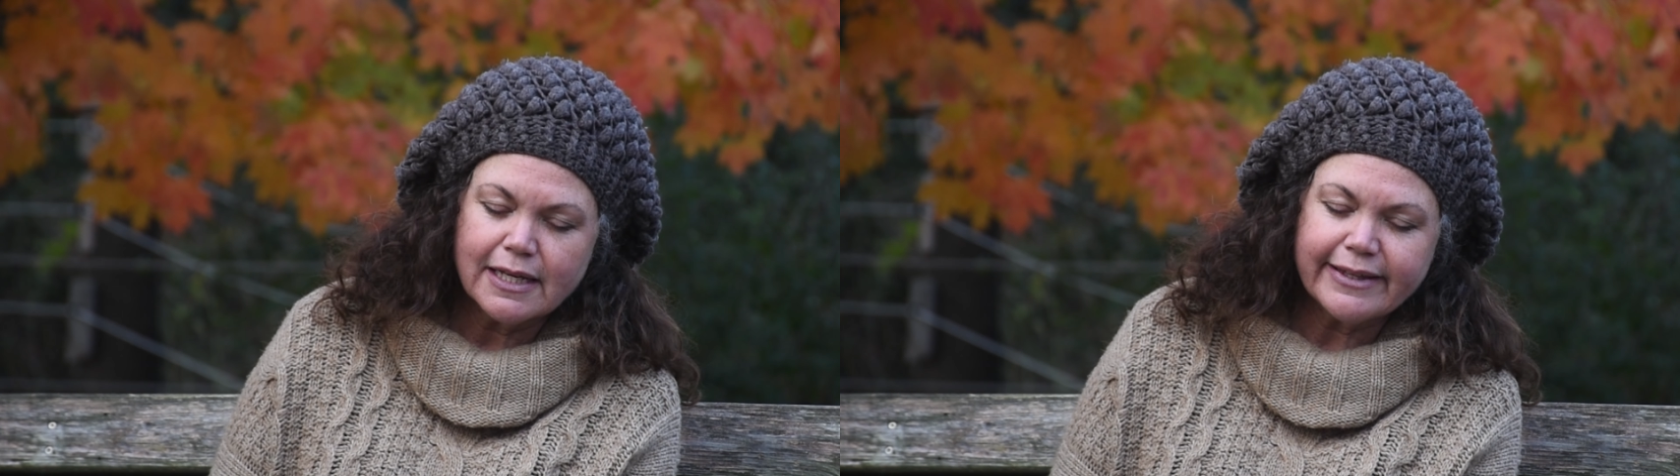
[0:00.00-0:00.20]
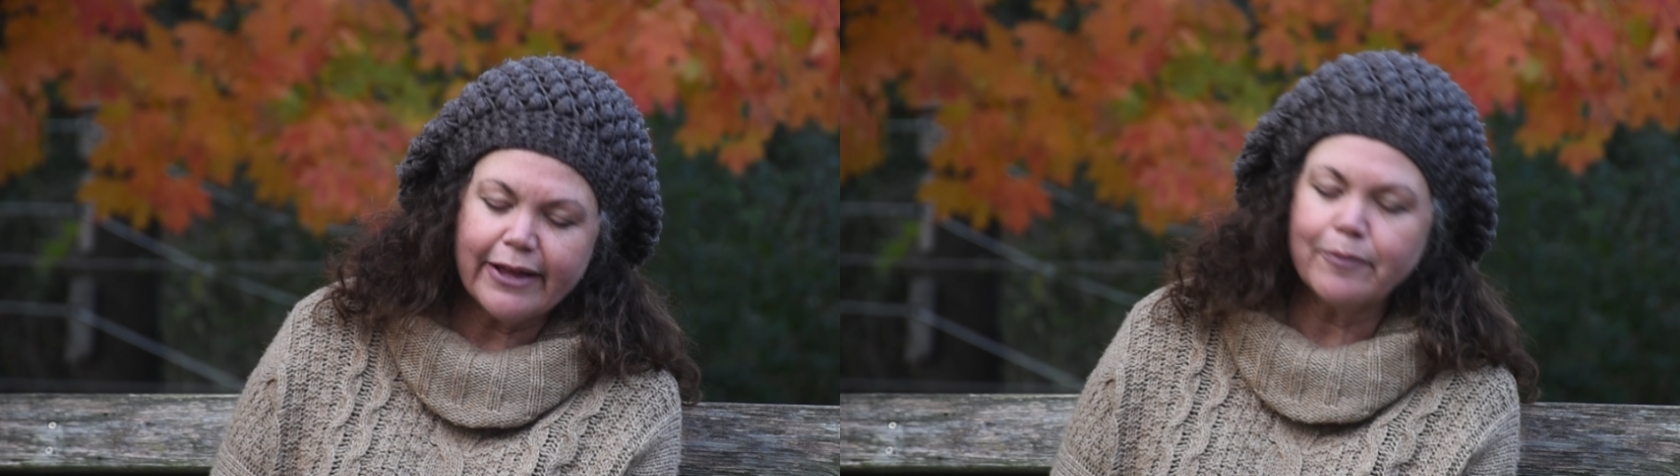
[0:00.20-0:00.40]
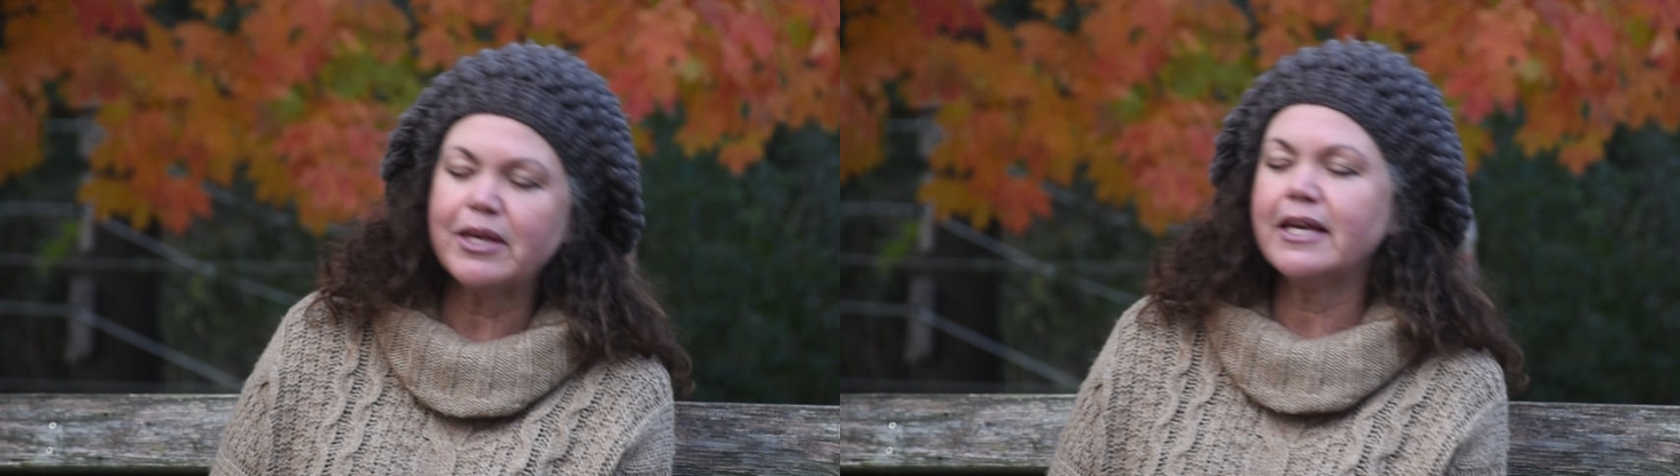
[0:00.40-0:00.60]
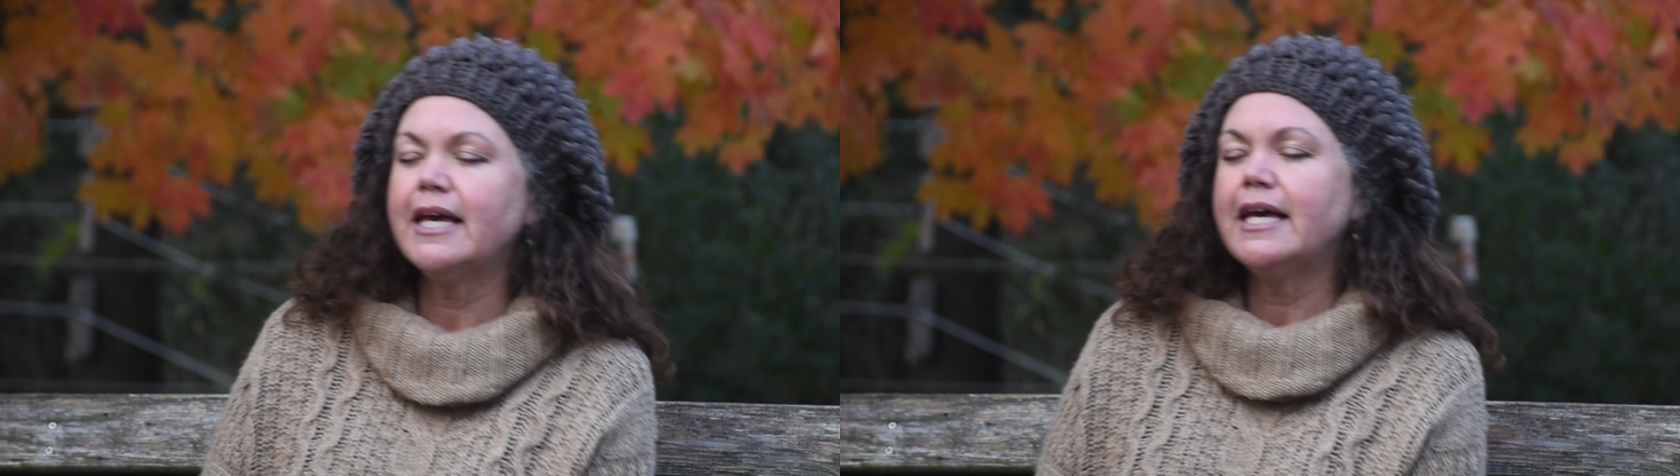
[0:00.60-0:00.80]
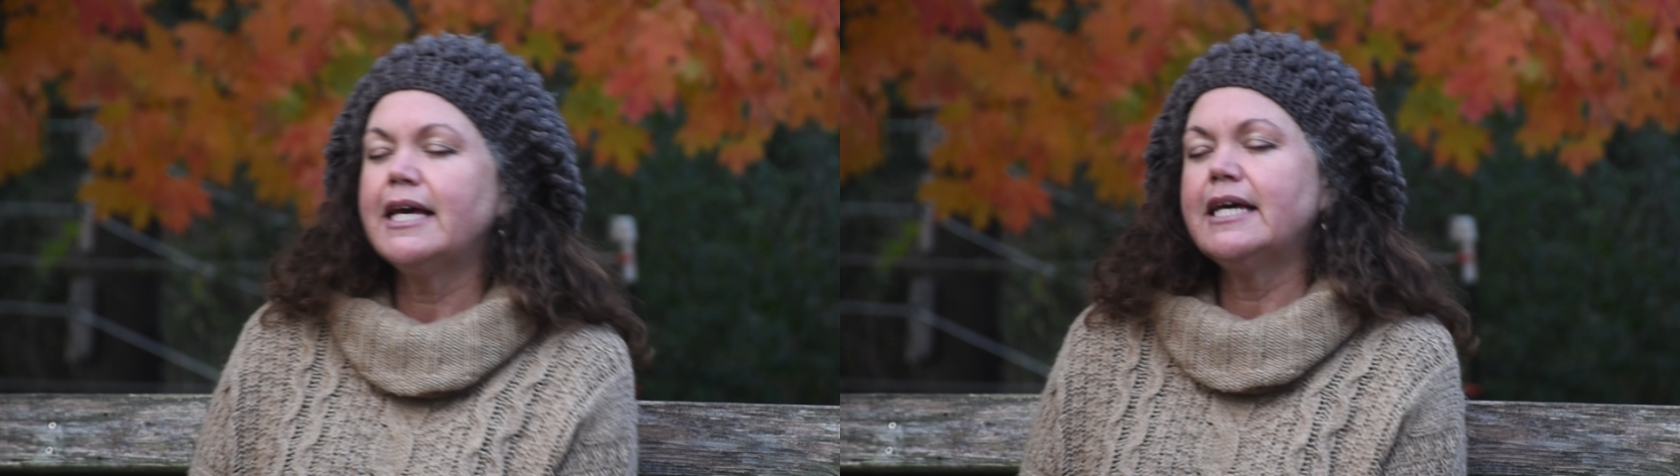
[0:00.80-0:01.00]
there'll be
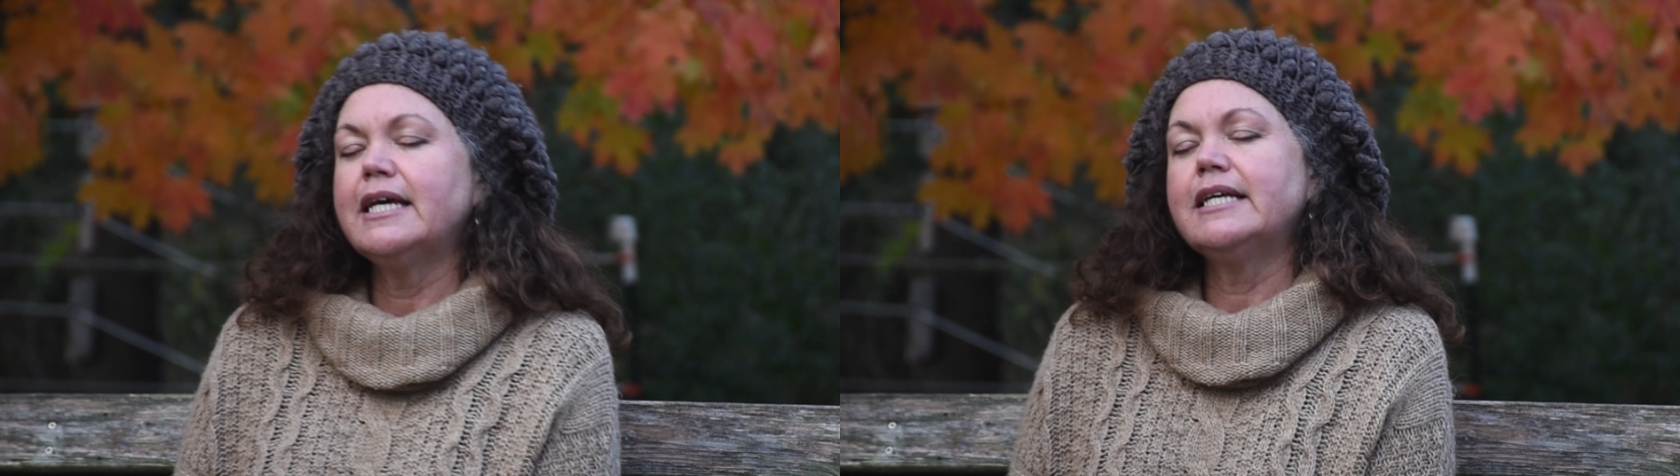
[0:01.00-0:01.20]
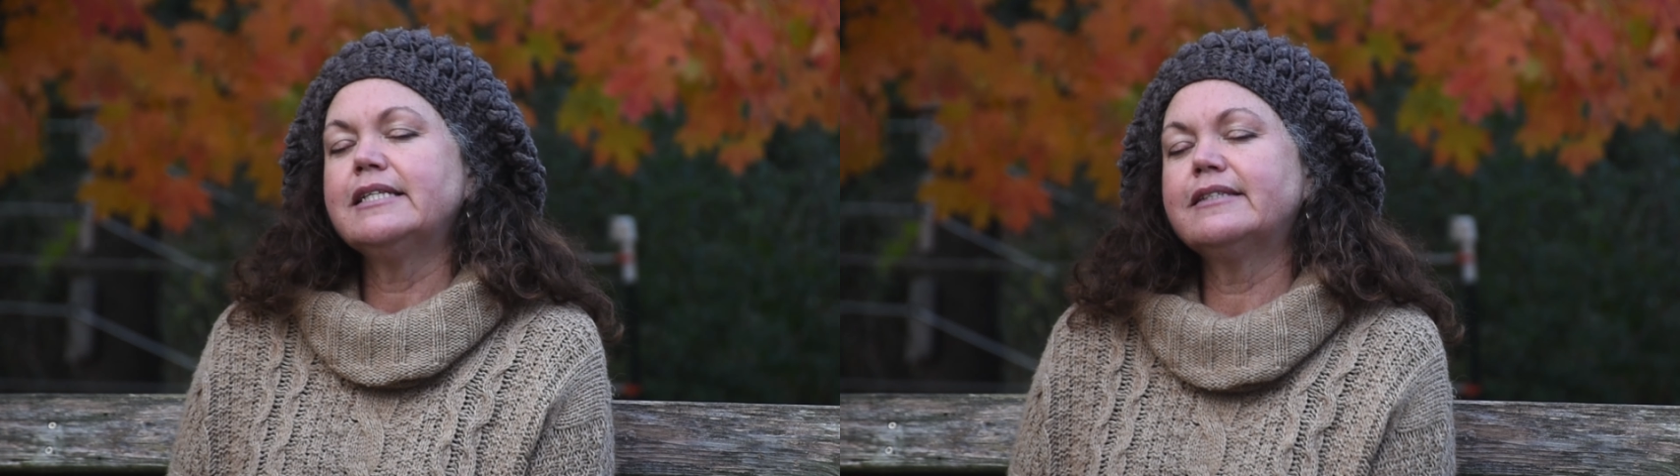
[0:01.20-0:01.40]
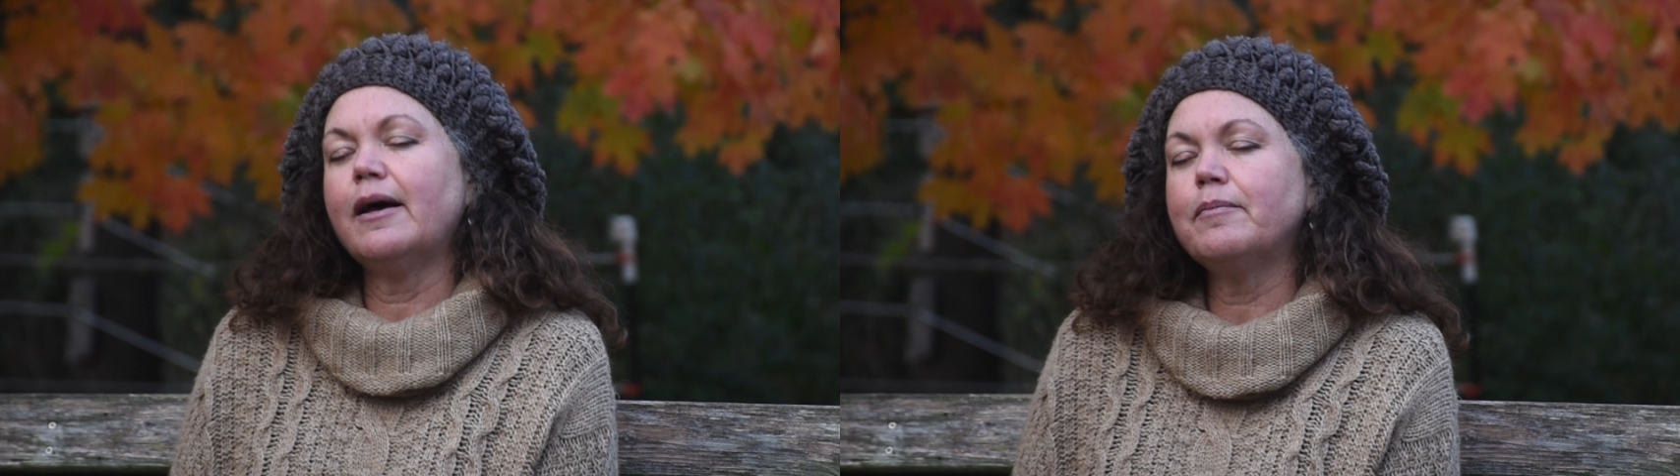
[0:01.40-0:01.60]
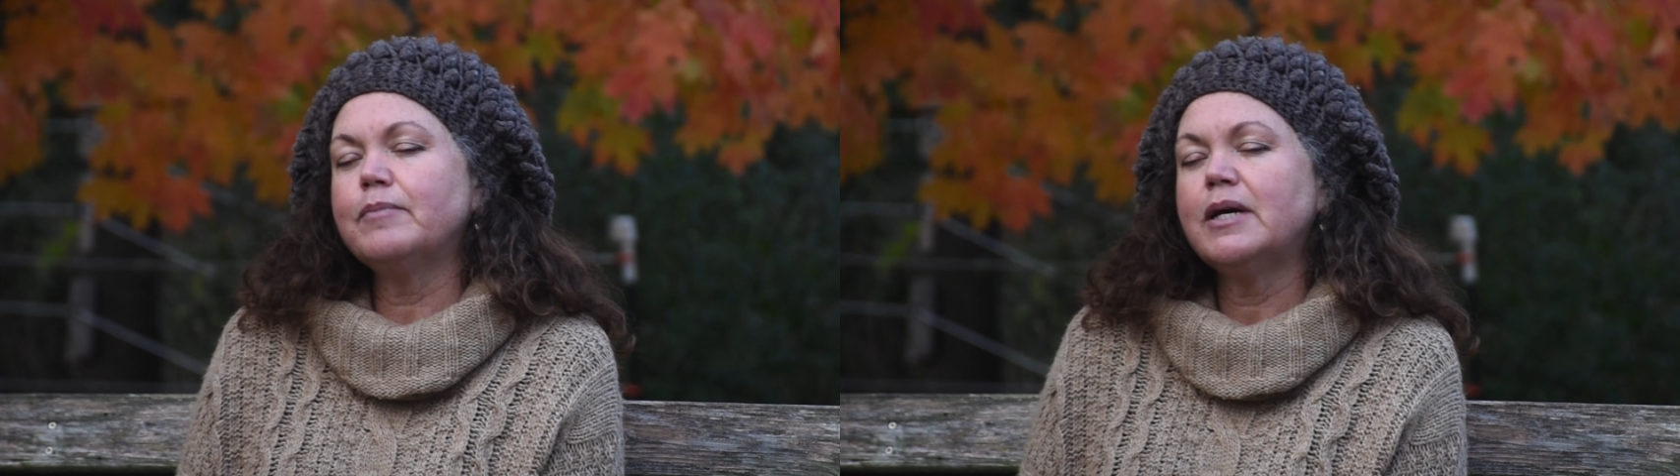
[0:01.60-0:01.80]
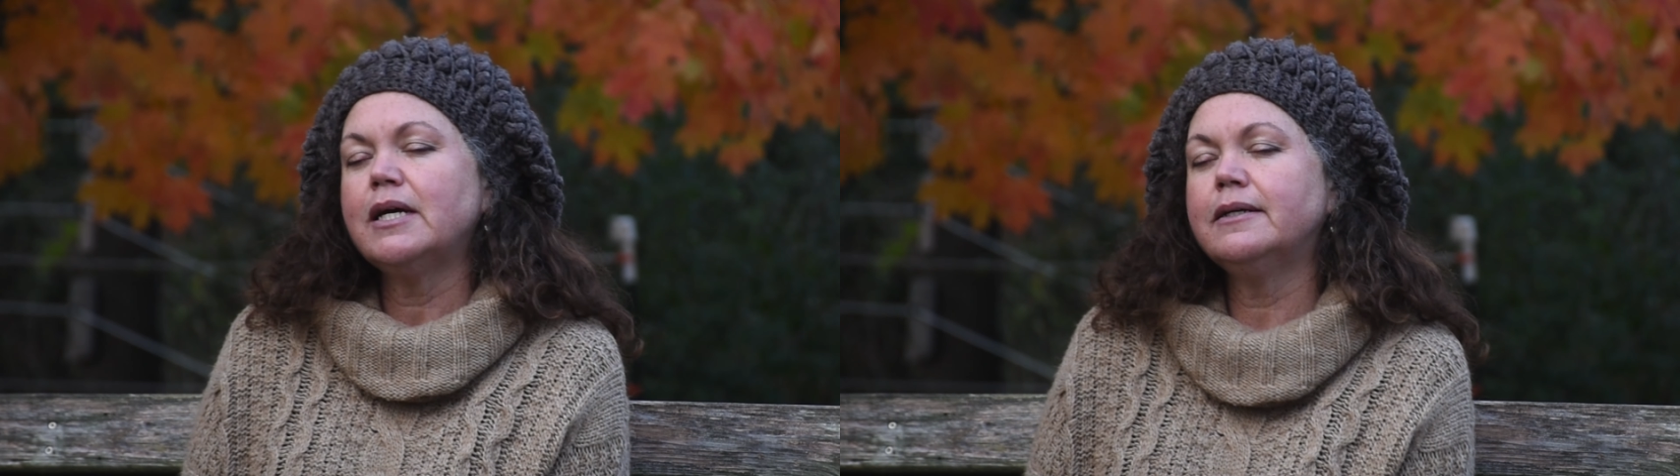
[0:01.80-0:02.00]
some